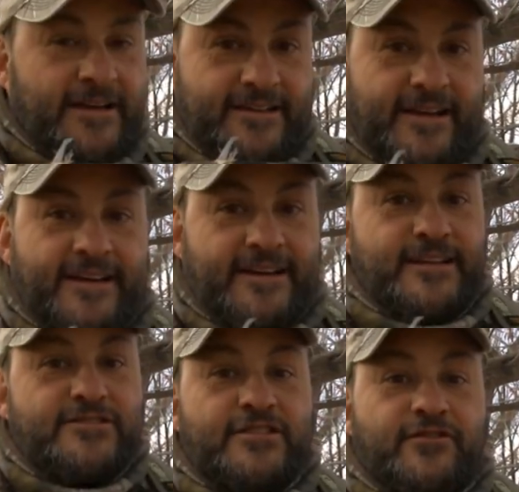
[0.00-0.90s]
Yeah,
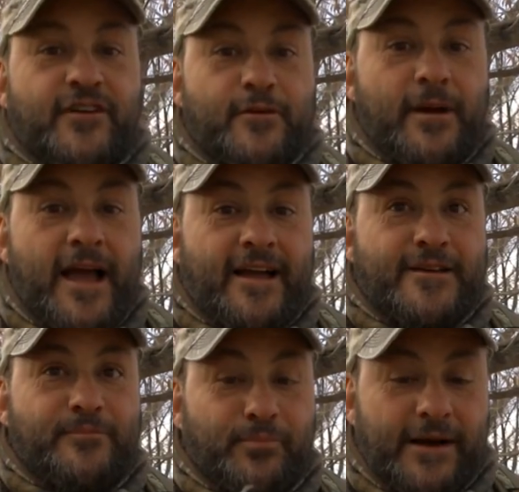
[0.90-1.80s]
it's a little far
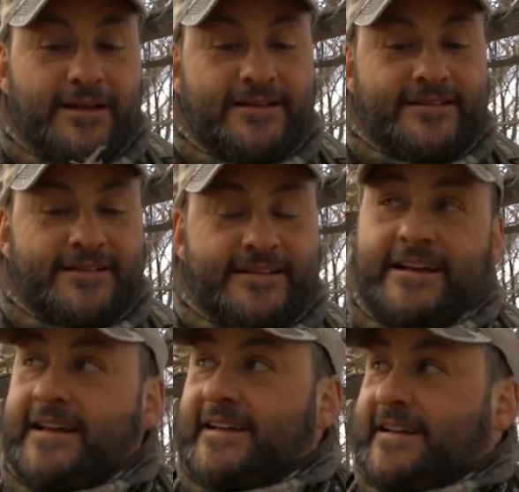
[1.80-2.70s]
back, but
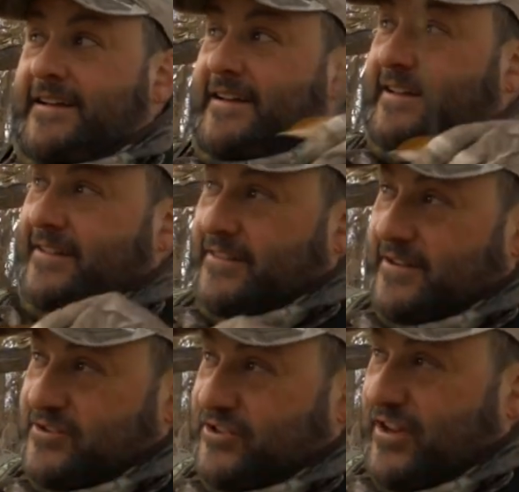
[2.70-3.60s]

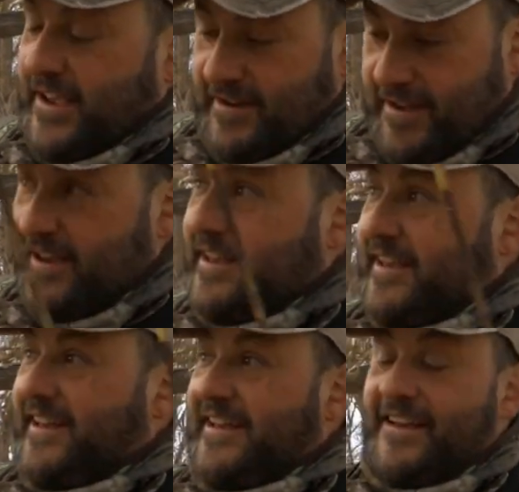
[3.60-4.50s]
there's a stand,
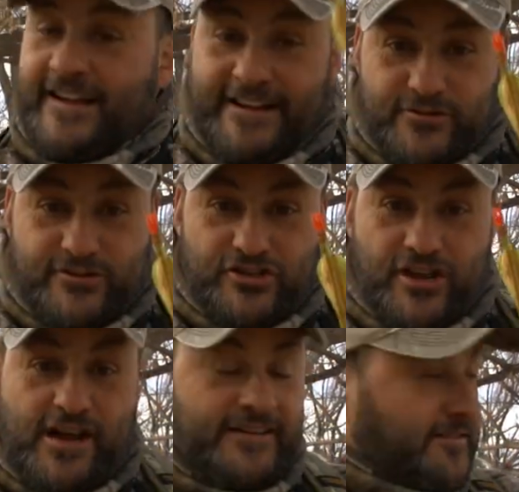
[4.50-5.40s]
here's the
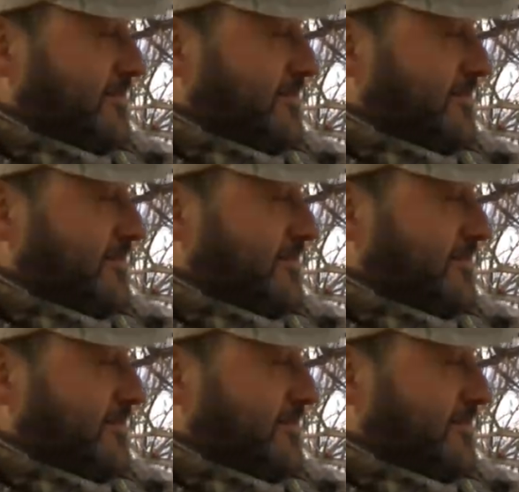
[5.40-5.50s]
shot,